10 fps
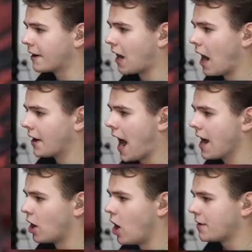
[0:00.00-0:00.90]
god.
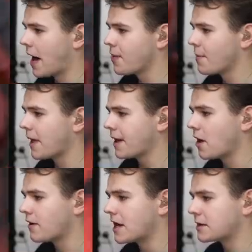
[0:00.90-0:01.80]
And oh yeah, the plane.
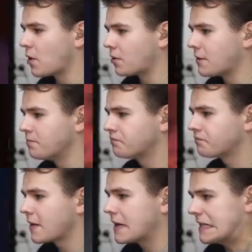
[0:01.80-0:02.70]
Alright, it's broken.
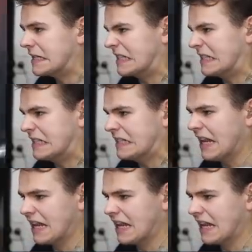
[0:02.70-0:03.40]
That